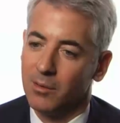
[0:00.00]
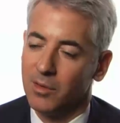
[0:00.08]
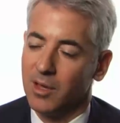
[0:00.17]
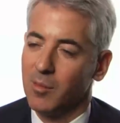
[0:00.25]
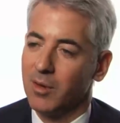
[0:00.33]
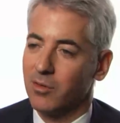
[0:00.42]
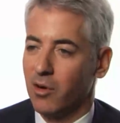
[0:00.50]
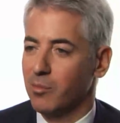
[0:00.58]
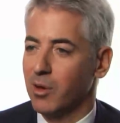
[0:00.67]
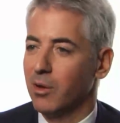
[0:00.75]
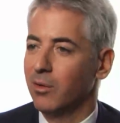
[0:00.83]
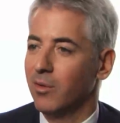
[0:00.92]
I was thinking about starting
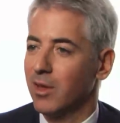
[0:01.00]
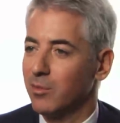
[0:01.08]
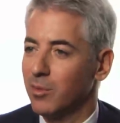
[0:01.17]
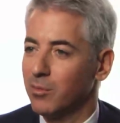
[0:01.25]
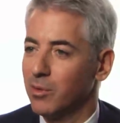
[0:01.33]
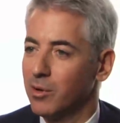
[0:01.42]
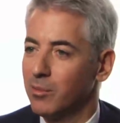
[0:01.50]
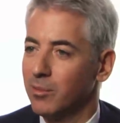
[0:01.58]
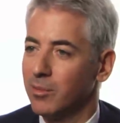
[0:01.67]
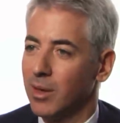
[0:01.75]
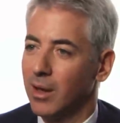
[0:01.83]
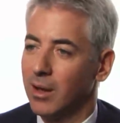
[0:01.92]
my own investment
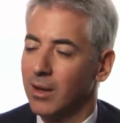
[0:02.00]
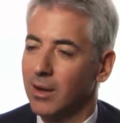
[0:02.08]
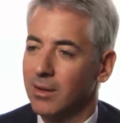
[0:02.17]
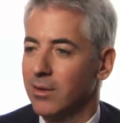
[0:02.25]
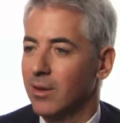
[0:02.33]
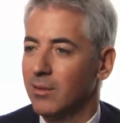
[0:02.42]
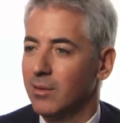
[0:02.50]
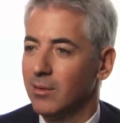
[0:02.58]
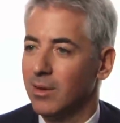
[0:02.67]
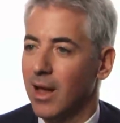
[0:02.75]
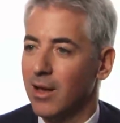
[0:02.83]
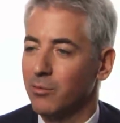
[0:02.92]
firm, and
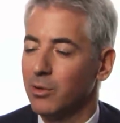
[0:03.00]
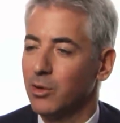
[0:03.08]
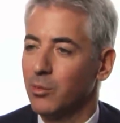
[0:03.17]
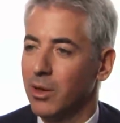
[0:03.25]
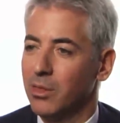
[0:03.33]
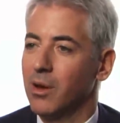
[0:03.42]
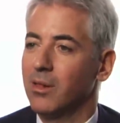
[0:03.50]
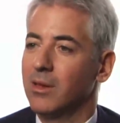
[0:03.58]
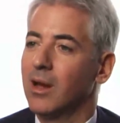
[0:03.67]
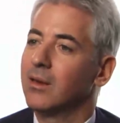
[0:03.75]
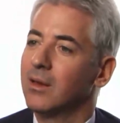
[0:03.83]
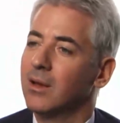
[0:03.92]
I asked Richard what he thought of
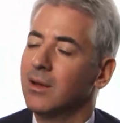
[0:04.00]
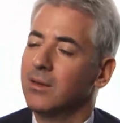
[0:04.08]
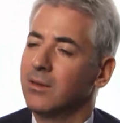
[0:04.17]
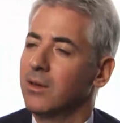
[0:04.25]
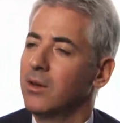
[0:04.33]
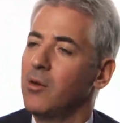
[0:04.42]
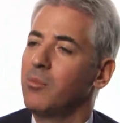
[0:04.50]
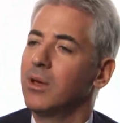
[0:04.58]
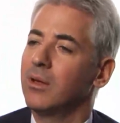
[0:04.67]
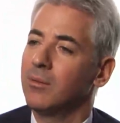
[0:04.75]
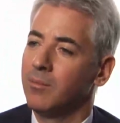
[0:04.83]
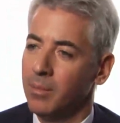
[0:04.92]
the idea. He said, "You know,
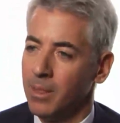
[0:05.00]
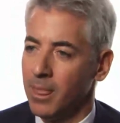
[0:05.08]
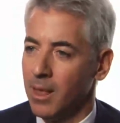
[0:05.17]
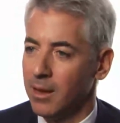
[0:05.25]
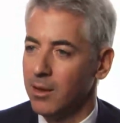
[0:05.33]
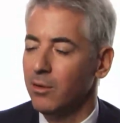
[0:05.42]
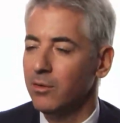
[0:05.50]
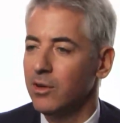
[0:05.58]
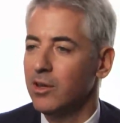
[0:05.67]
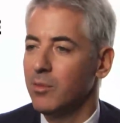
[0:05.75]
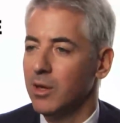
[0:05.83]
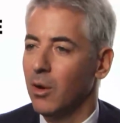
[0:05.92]
Bill, you don't
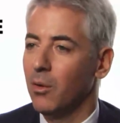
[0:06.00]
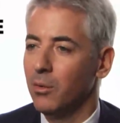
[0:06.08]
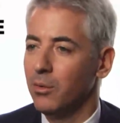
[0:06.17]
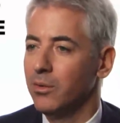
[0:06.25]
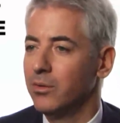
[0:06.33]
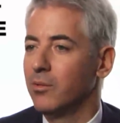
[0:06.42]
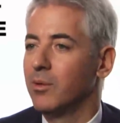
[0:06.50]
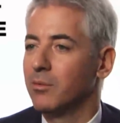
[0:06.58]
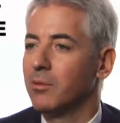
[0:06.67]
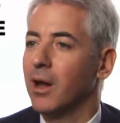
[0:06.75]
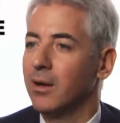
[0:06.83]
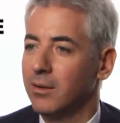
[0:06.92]
need to be old to be
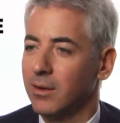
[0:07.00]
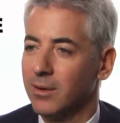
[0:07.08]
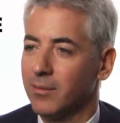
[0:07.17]
right."